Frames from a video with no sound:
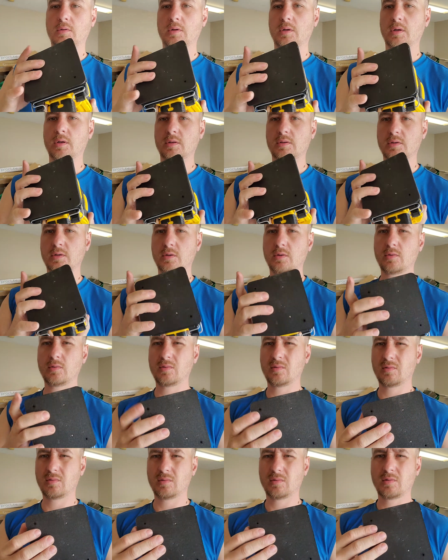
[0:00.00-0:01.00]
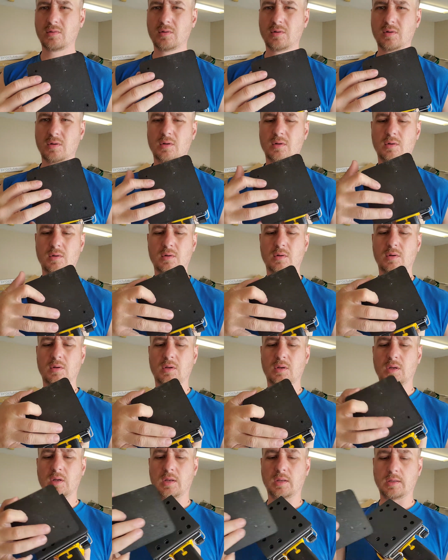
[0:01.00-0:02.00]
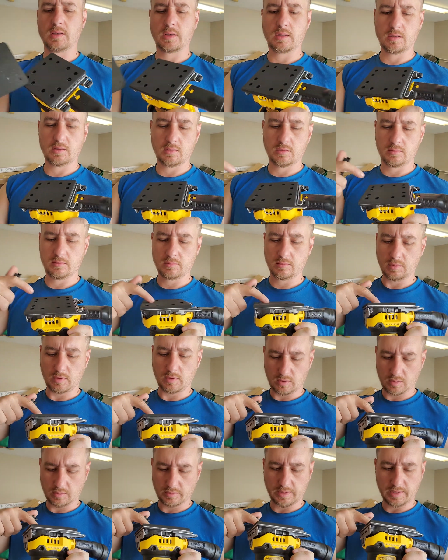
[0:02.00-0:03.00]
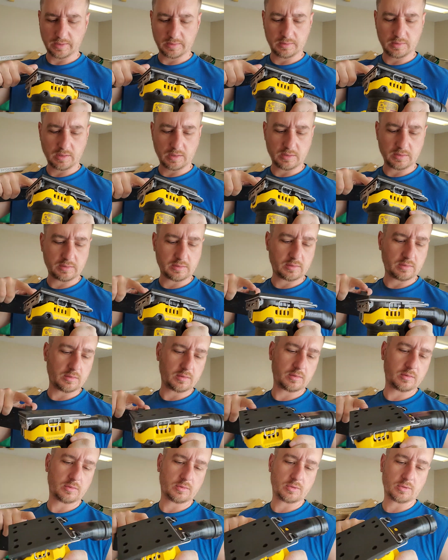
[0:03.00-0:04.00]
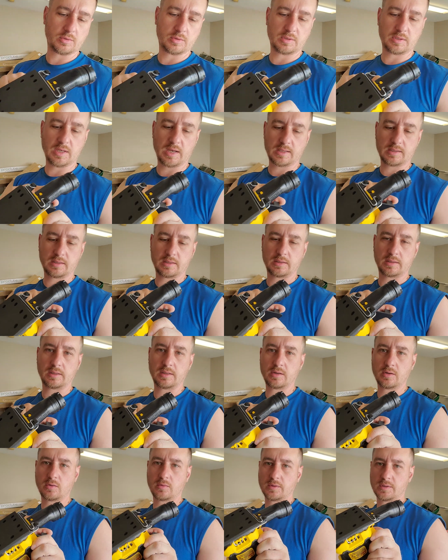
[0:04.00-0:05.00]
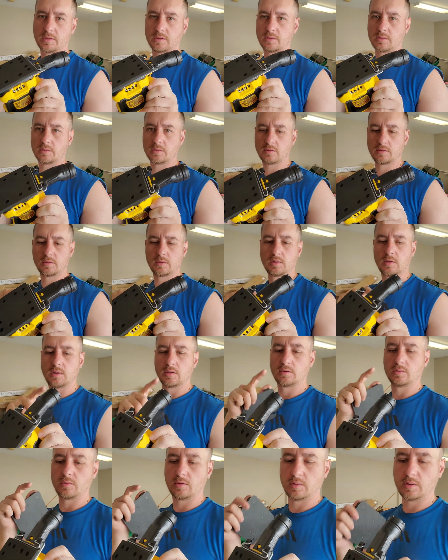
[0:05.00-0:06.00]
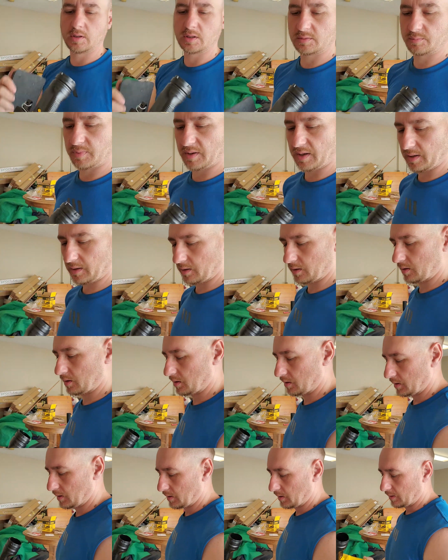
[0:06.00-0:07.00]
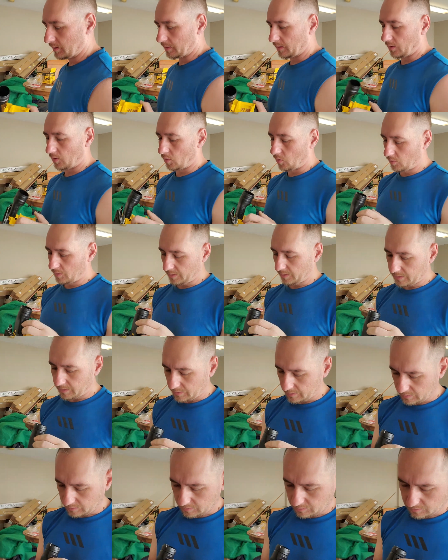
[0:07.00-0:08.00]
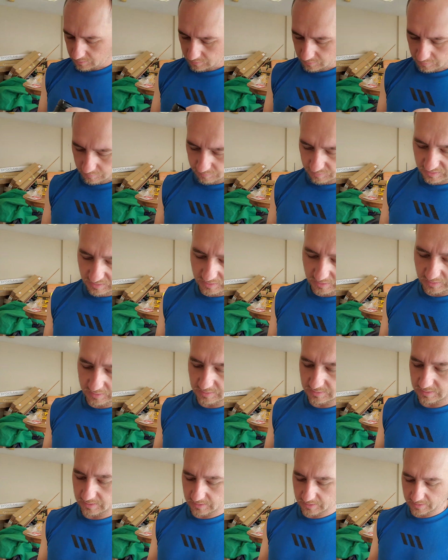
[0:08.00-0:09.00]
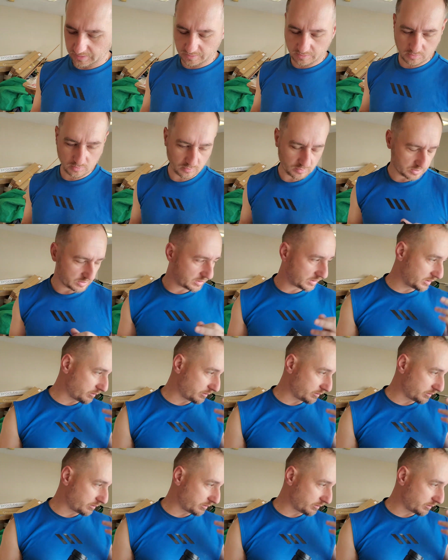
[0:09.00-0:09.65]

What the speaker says: like so. And then all that dust should technically go in to the dust bag. The only thing is, because I like using